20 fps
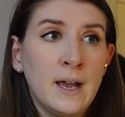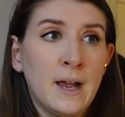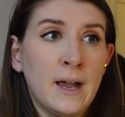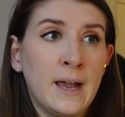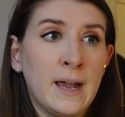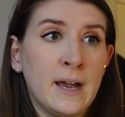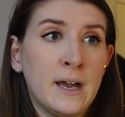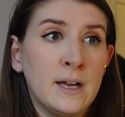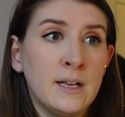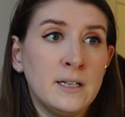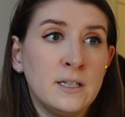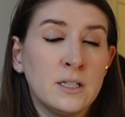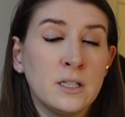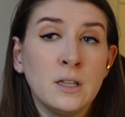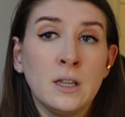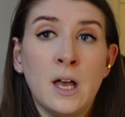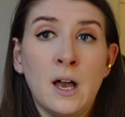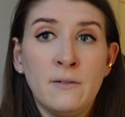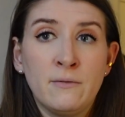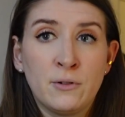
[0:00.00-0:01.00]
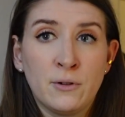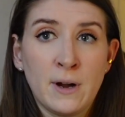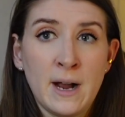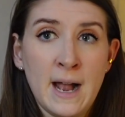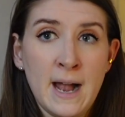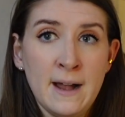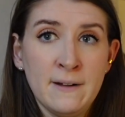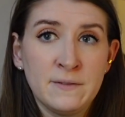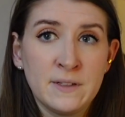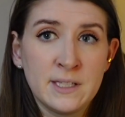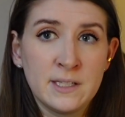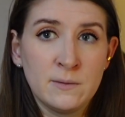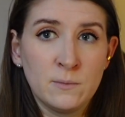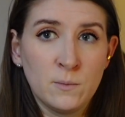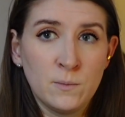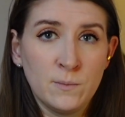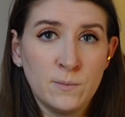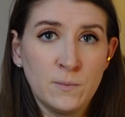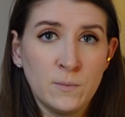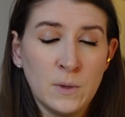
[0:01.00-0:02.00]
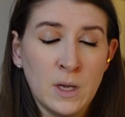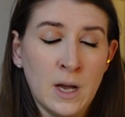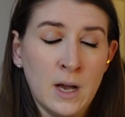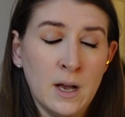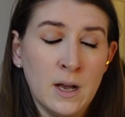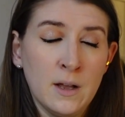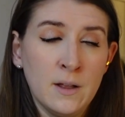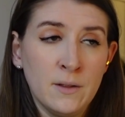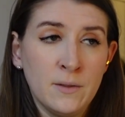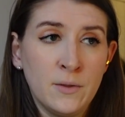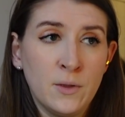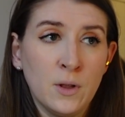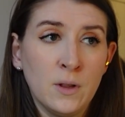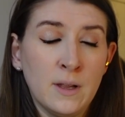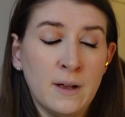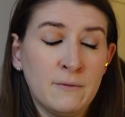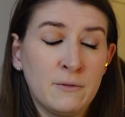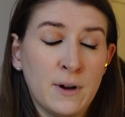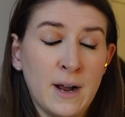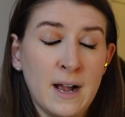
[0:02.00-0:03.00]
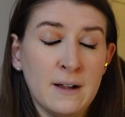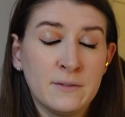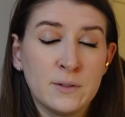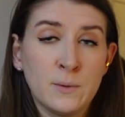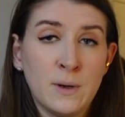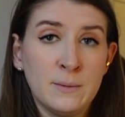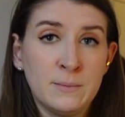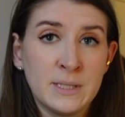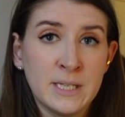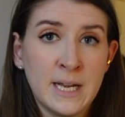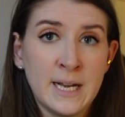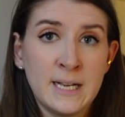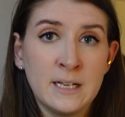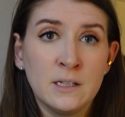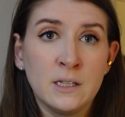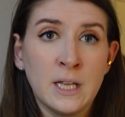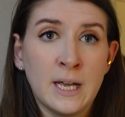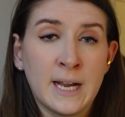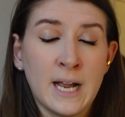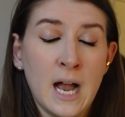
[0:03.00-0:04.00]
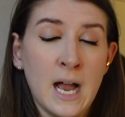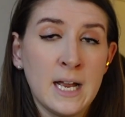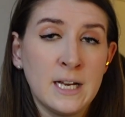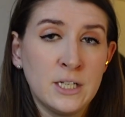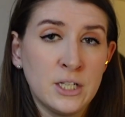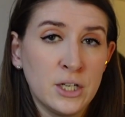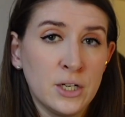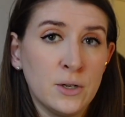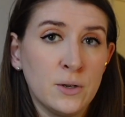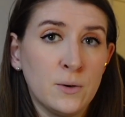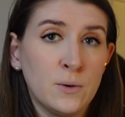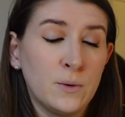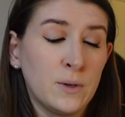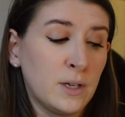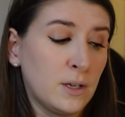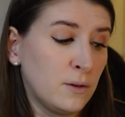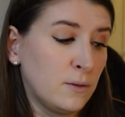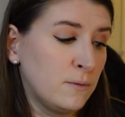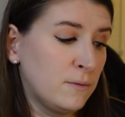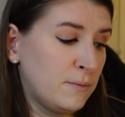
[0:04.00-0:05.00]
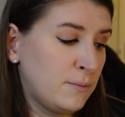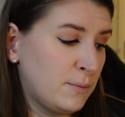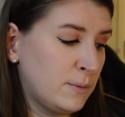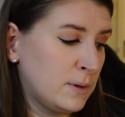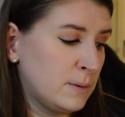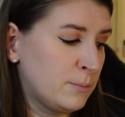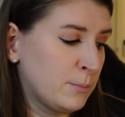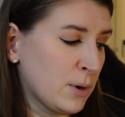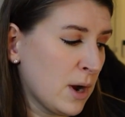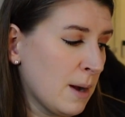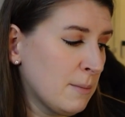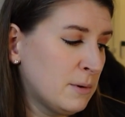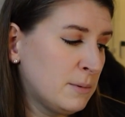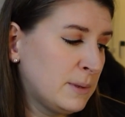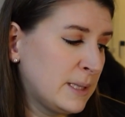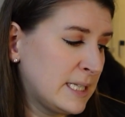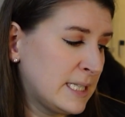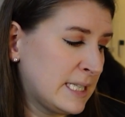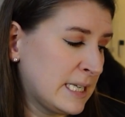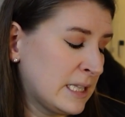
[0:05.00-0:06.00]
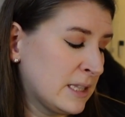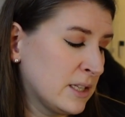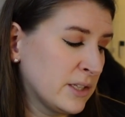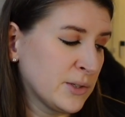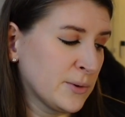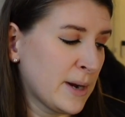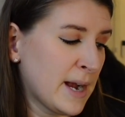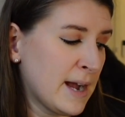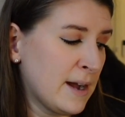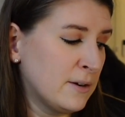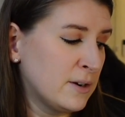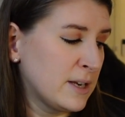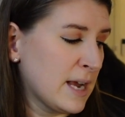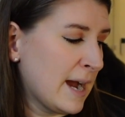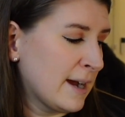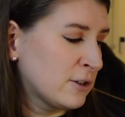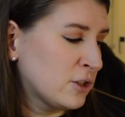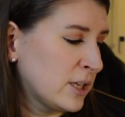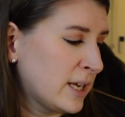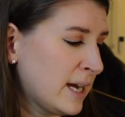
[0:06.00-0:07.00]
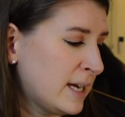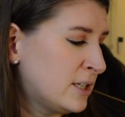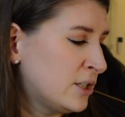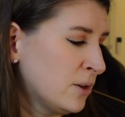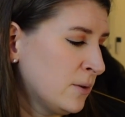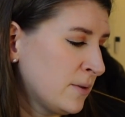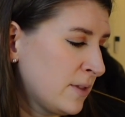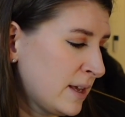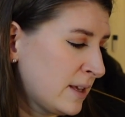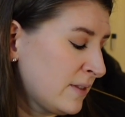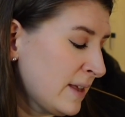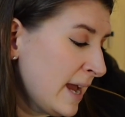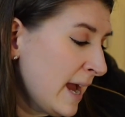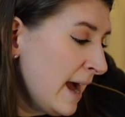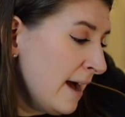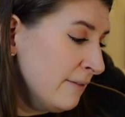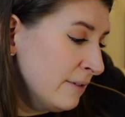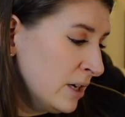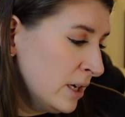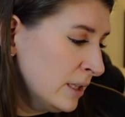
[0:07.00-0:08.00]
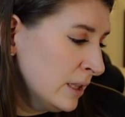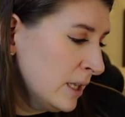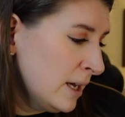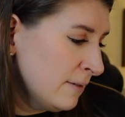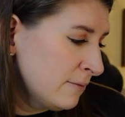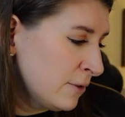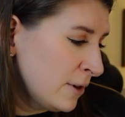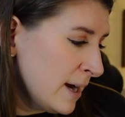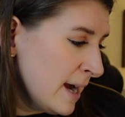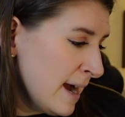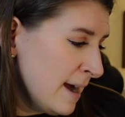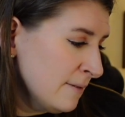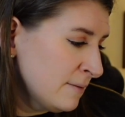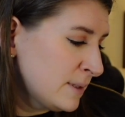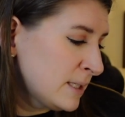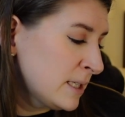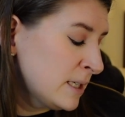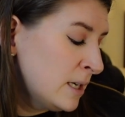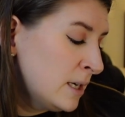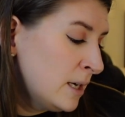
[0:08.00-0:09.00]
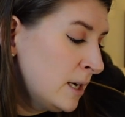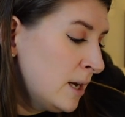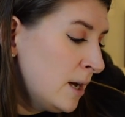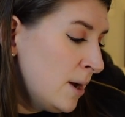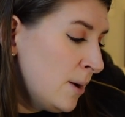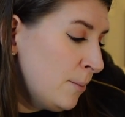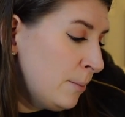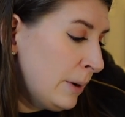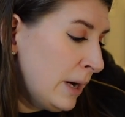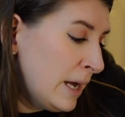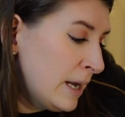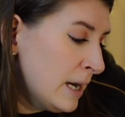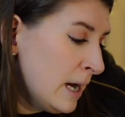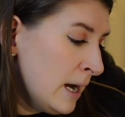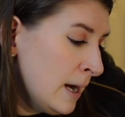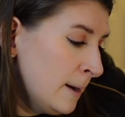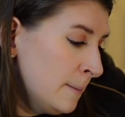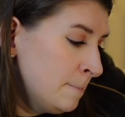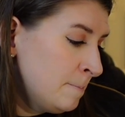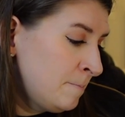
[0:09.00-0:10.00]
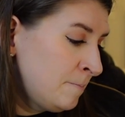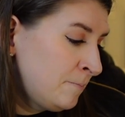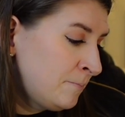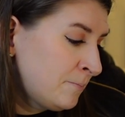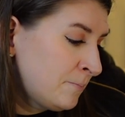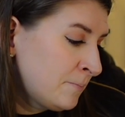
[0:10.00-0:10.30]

and love crafts, the Love Crafts website like I do, you've probably seen this around. Actually, I don't think they have it on Love Crafts, but at